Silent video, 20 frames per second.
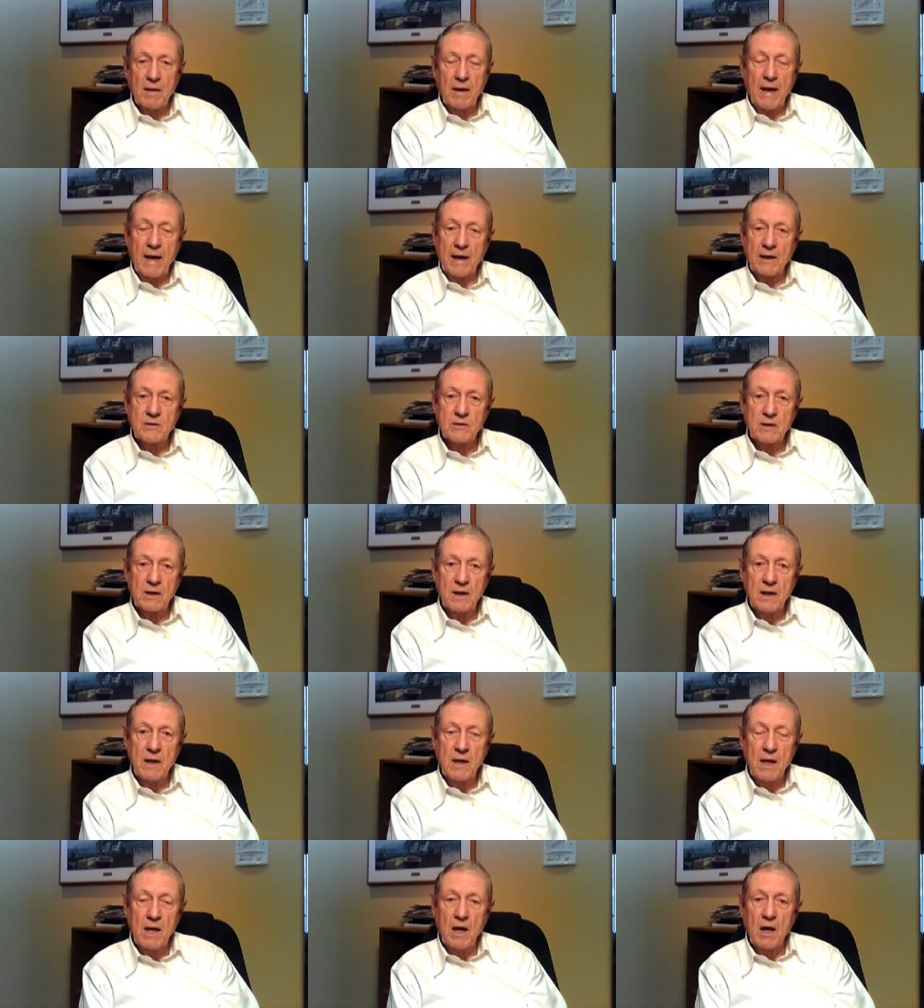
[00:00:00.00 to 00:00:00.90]
actually
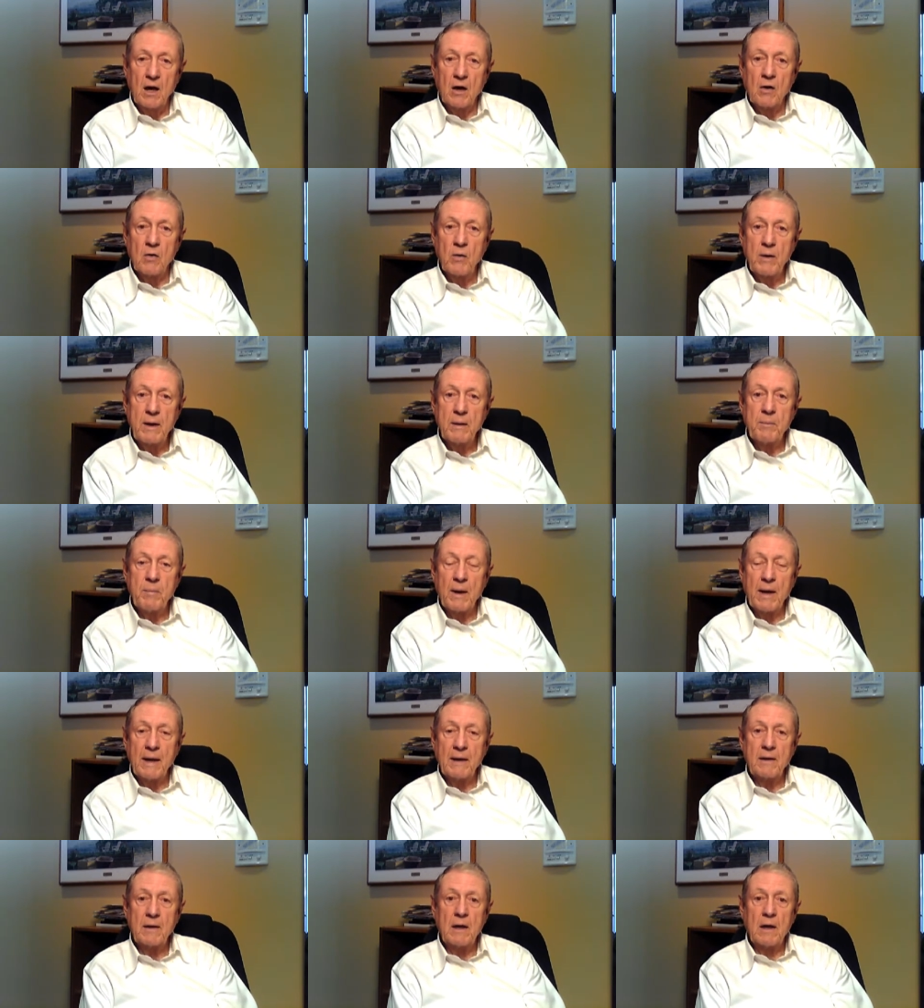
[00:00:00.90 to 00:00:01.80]
agree
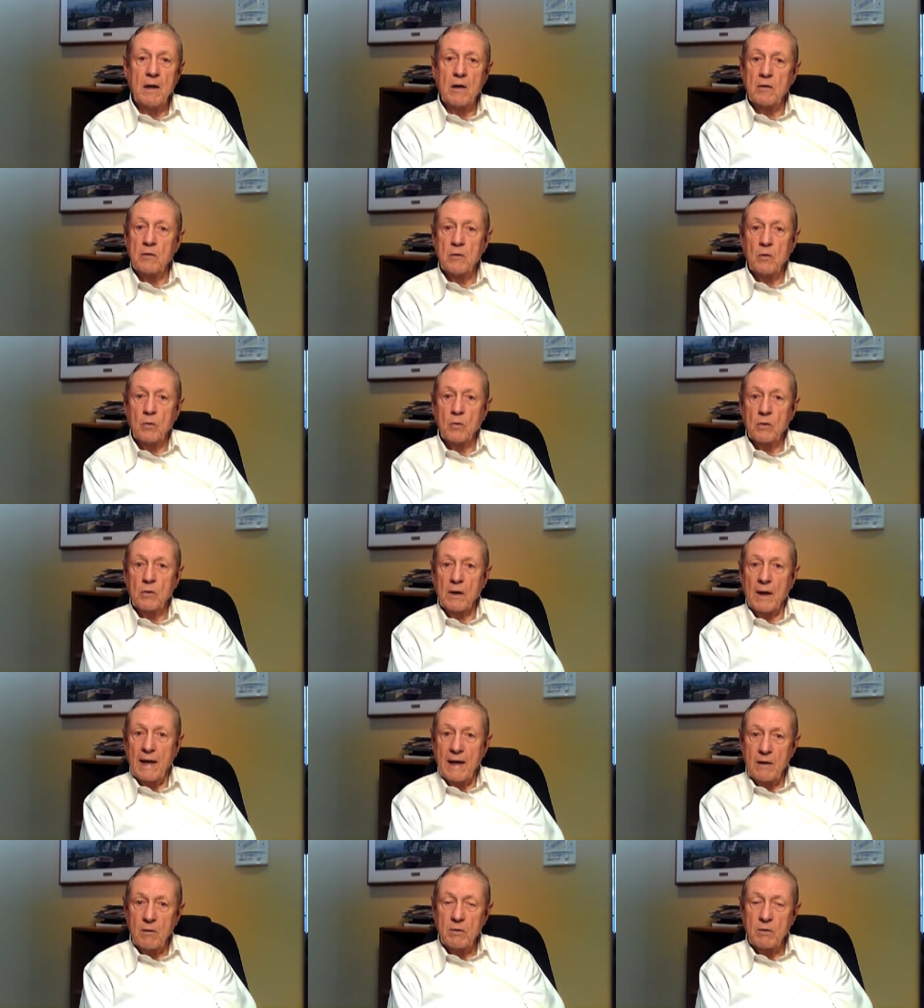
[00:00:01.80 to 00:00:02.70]
upon the
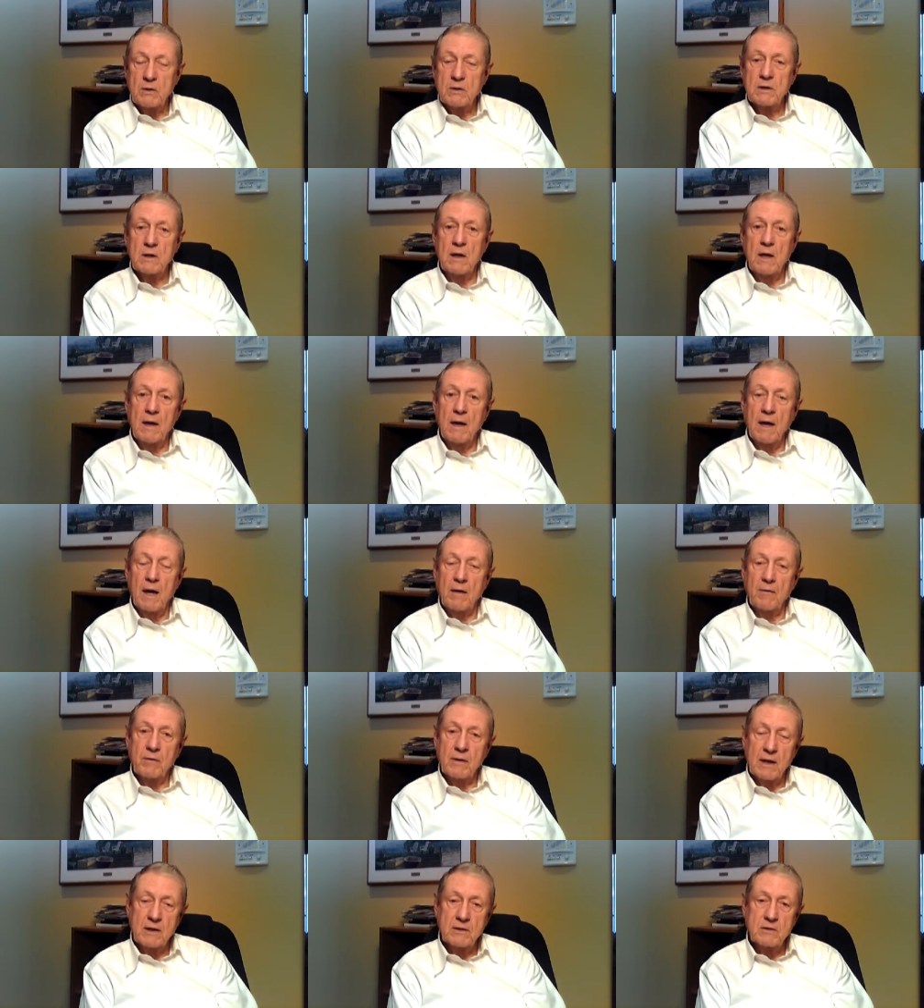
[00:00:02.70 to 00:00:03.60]
language
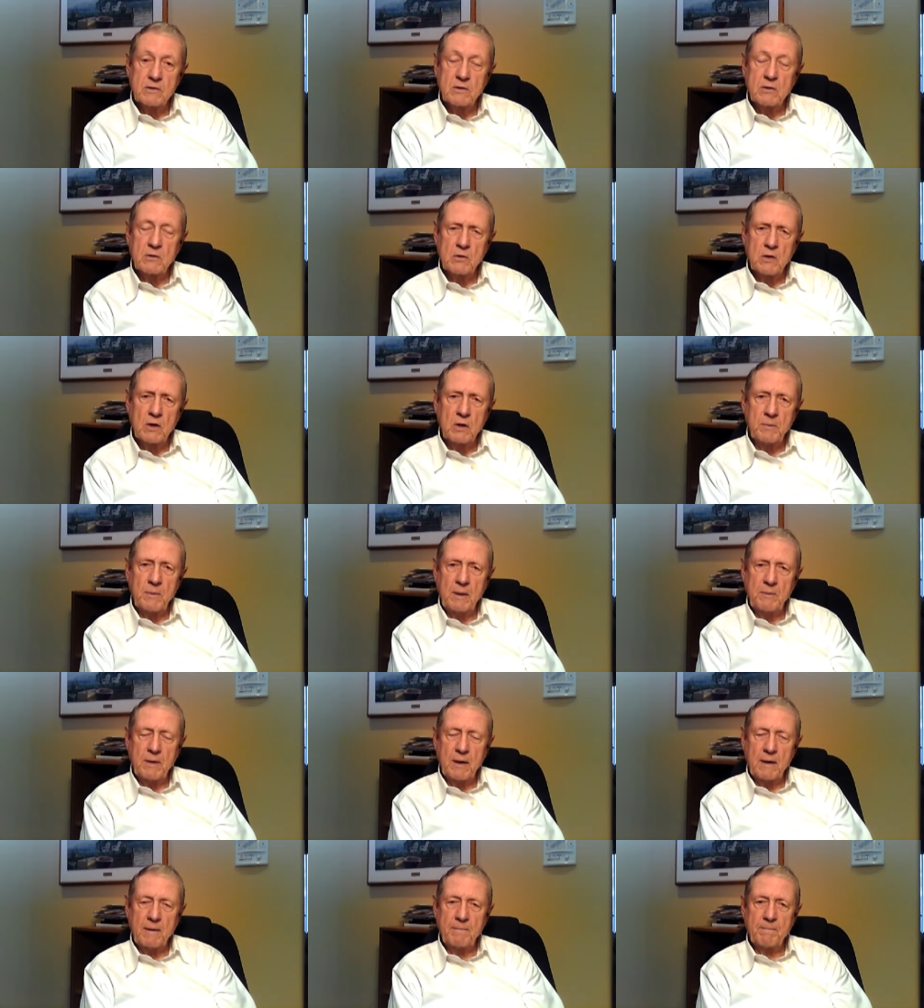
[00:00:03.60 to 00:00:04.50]
of a constitutional
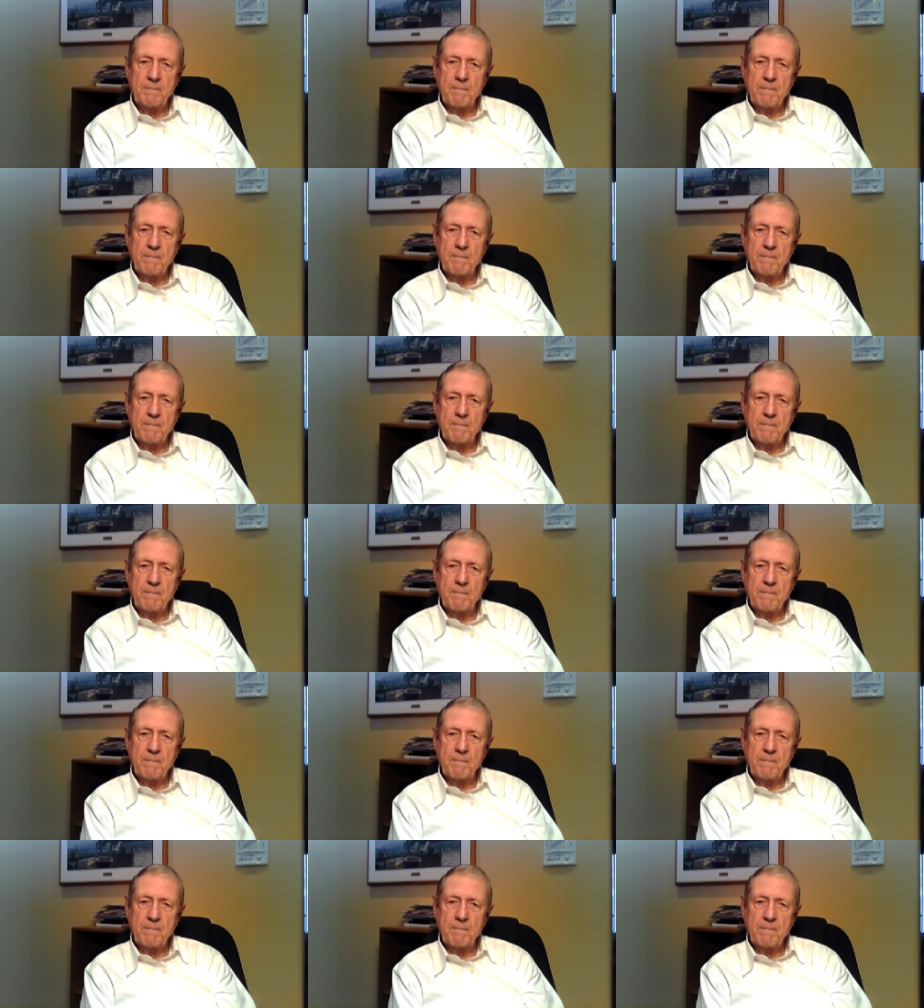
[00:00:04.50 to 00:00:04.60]
amendment.